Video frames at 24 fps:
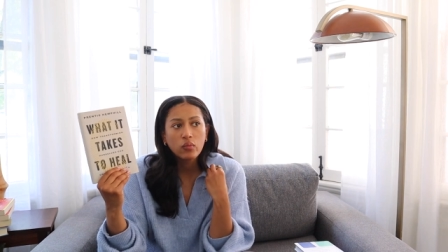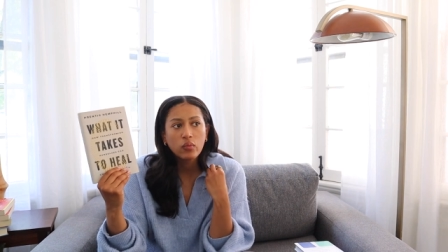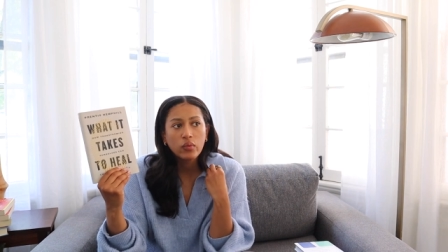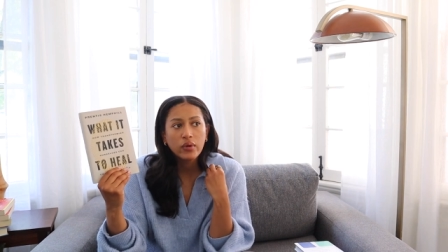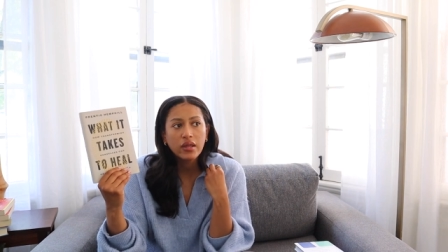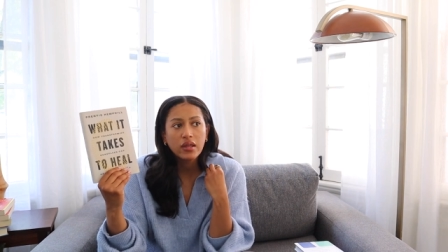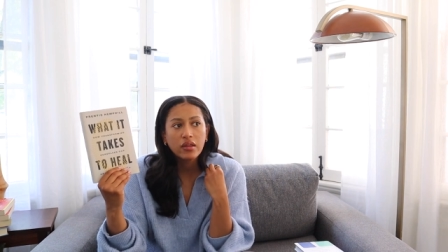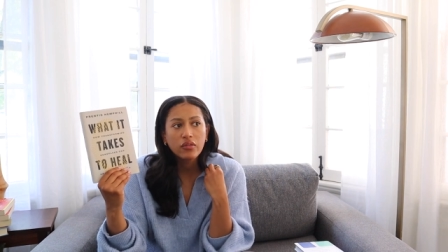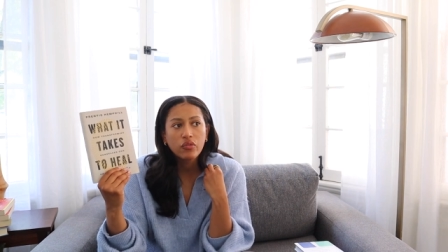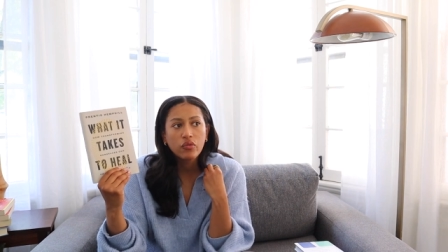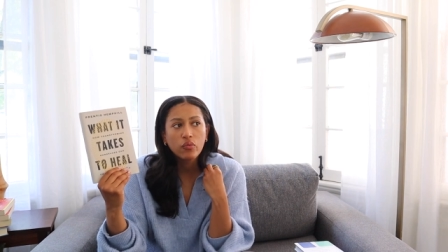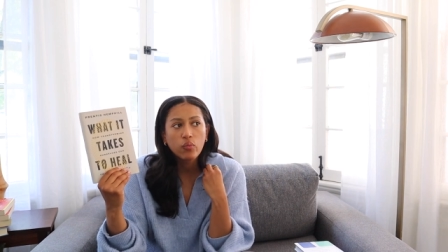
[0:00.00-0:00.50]

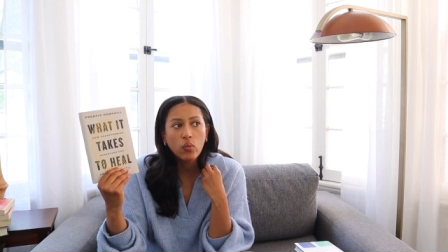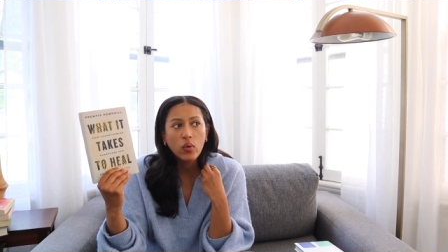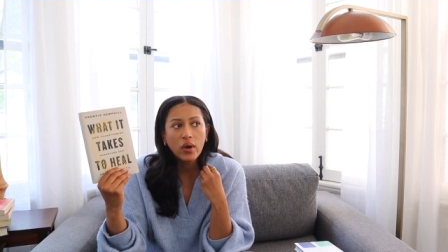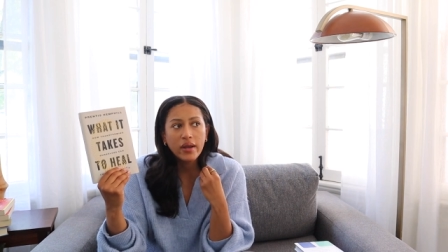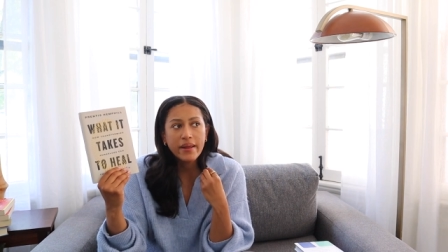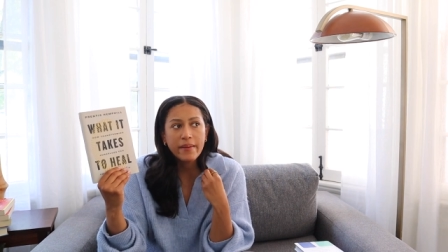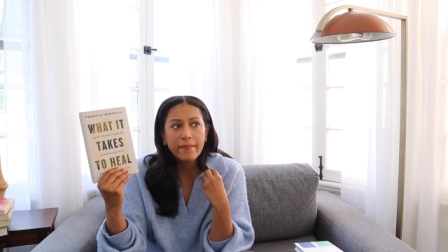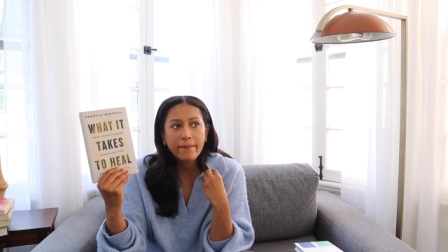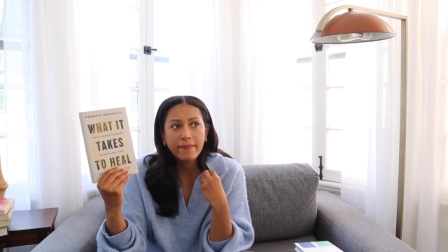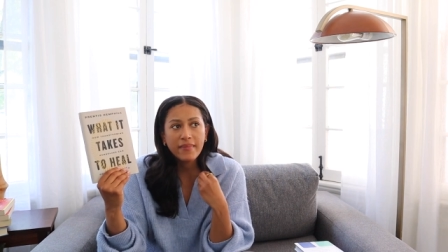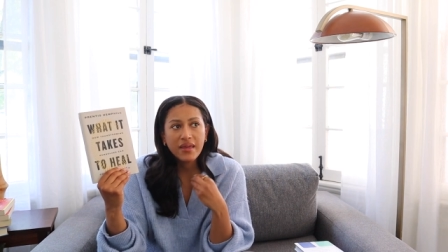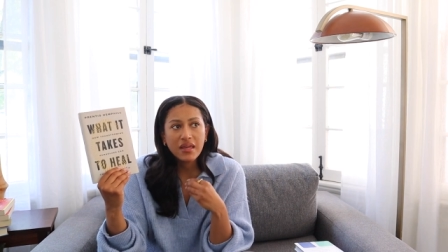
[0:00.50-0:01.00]
with what
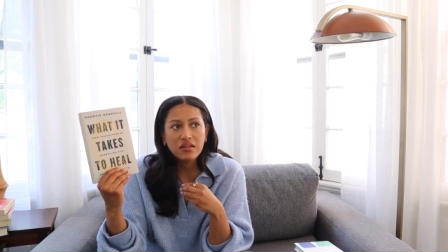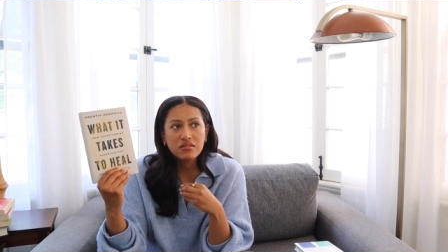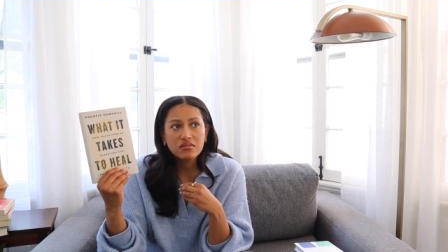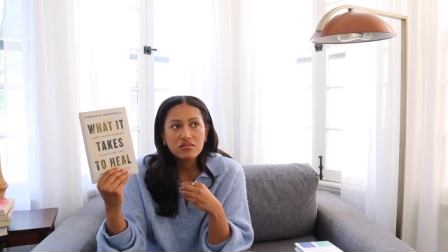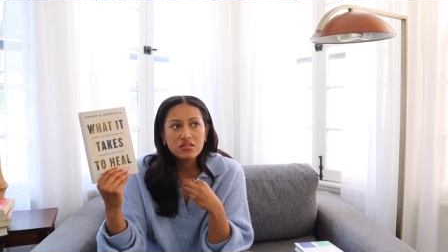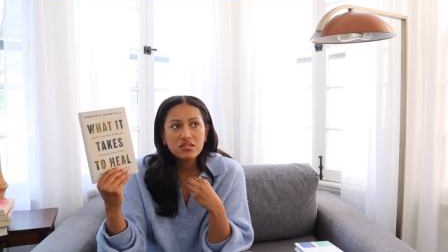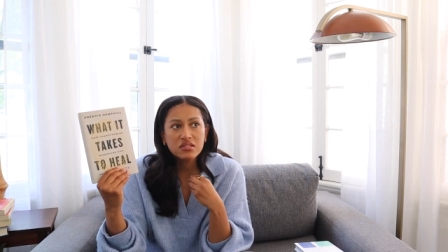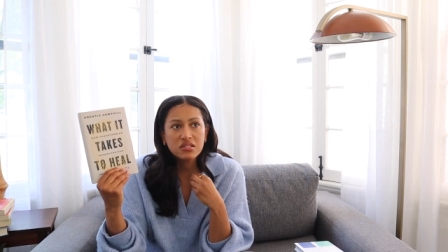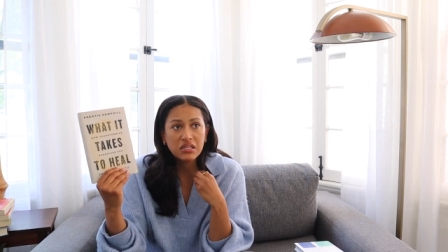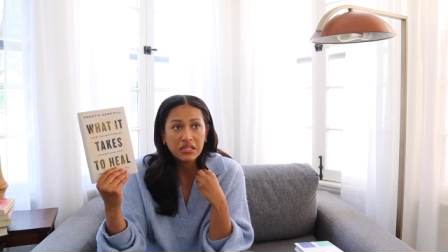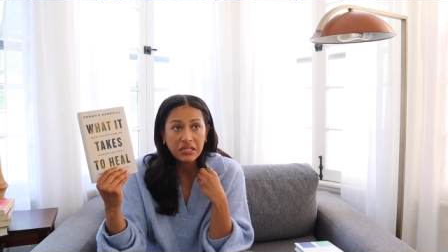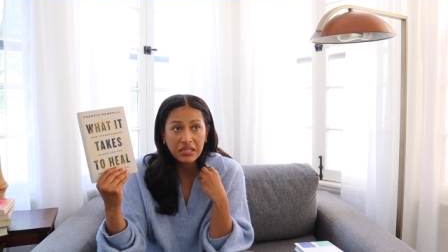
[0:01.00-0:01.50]
it
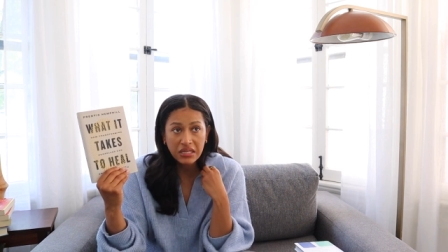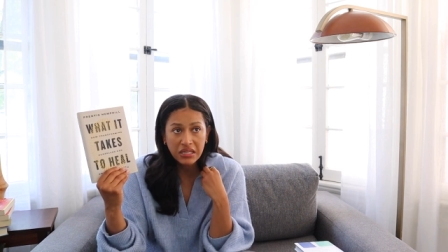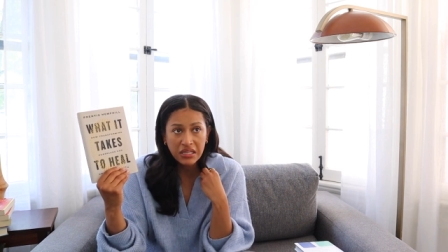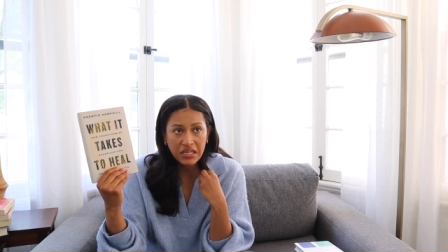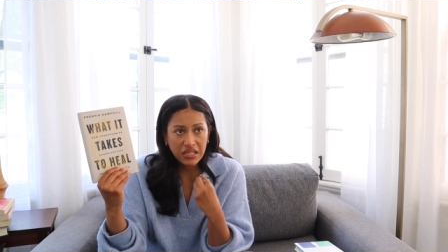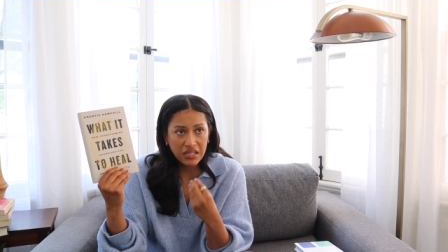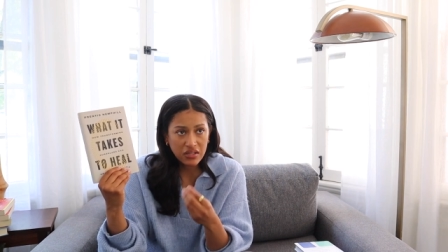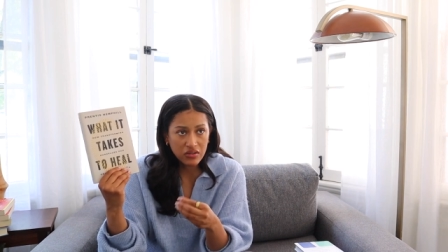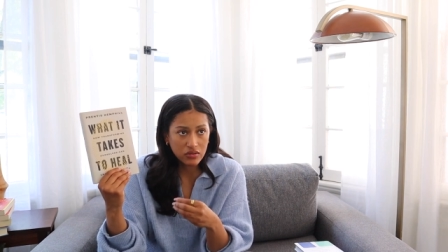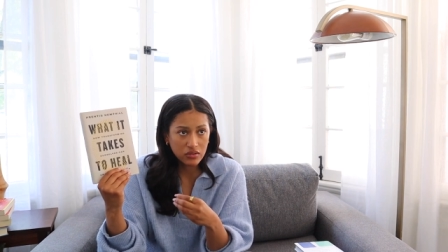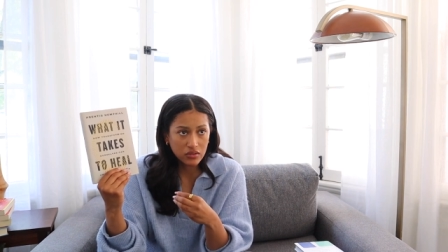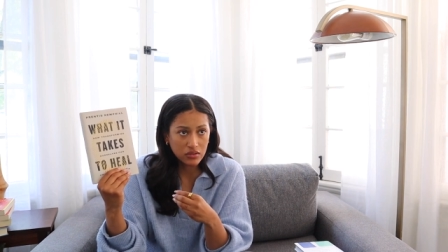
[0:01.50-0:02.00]
means to
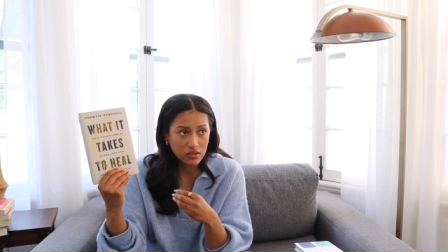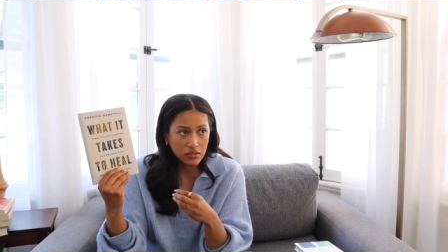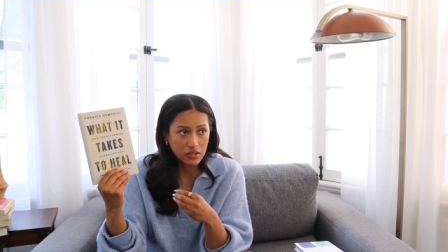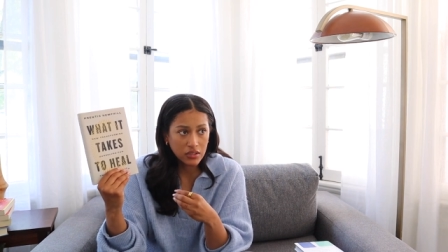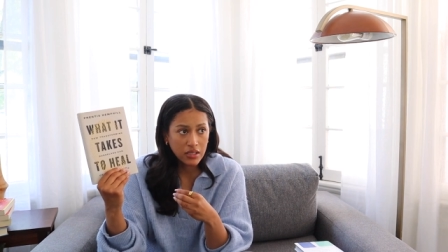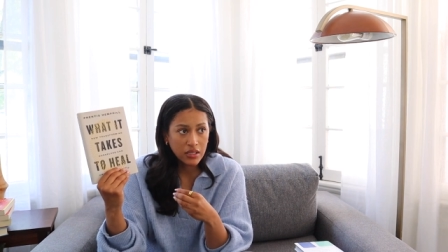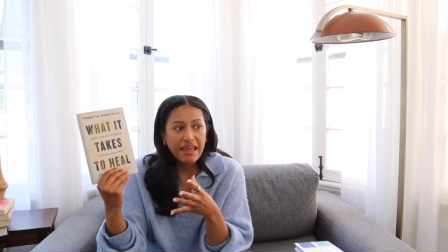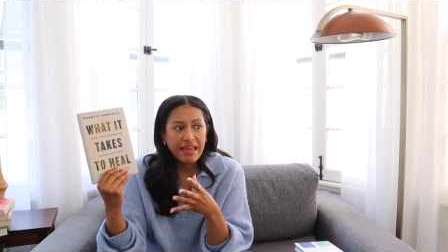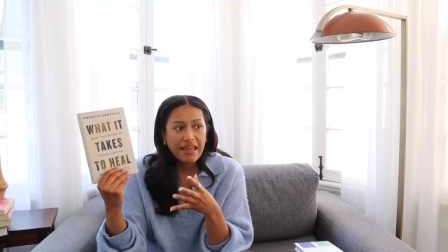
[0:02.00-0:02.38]
heal